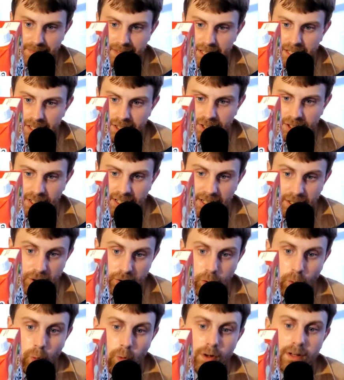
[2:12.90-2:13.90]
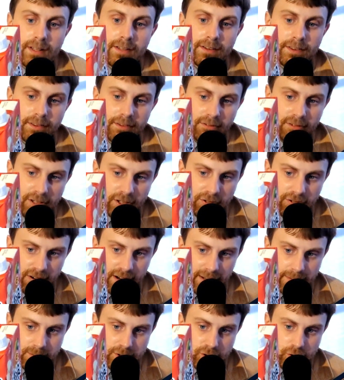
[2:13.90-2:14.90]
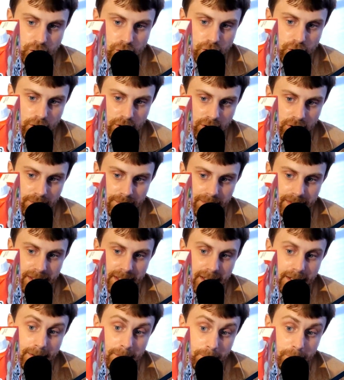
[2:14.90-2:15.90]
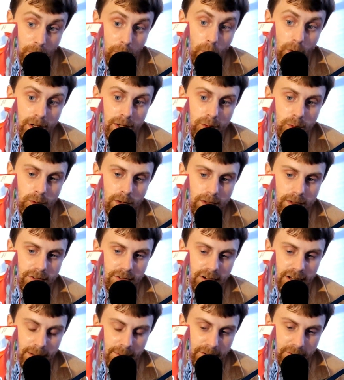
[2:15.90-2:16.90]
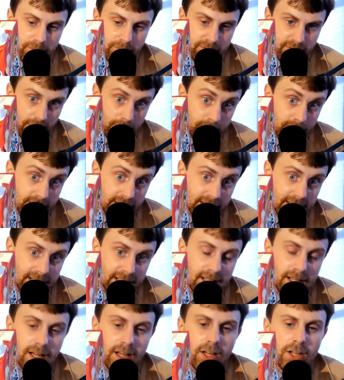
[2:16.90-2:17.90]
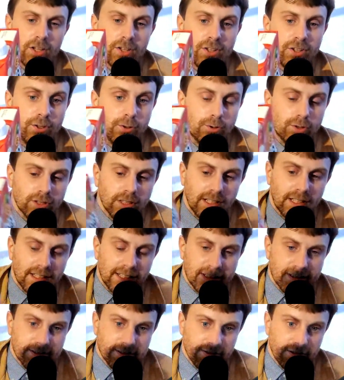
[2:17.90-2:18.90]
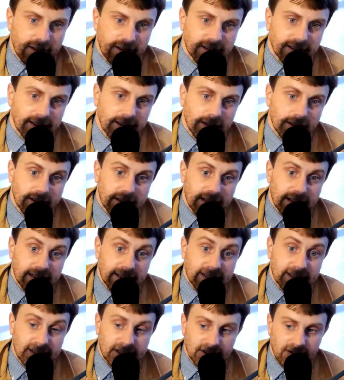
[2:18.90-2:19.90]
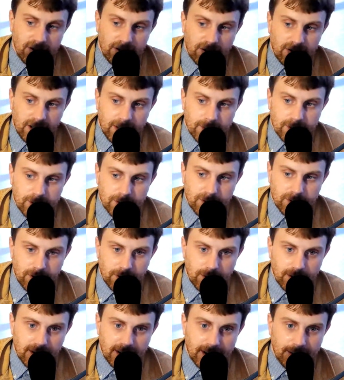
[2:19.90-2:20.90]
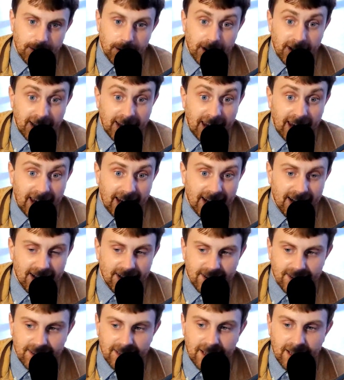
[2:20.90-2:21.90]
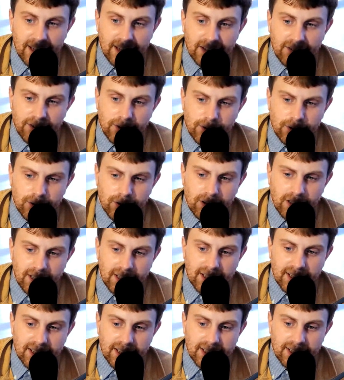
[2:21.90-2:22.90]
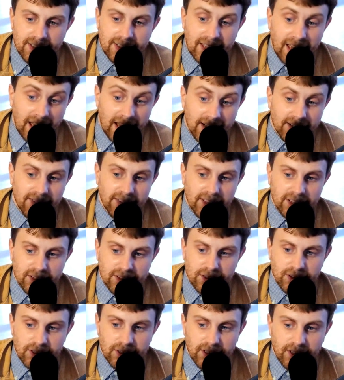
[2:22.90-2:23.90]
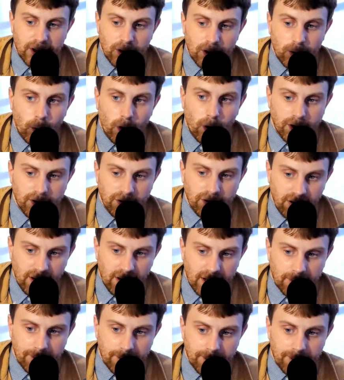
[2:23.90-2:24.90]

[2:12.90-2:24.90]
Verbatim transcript: You're getting 23 grams of sugar and 0.1 gram of protein. Usually in these drinks, it'll say zero grams of protein, but in Canada, if you drink 10 of these, you're going to get one gram.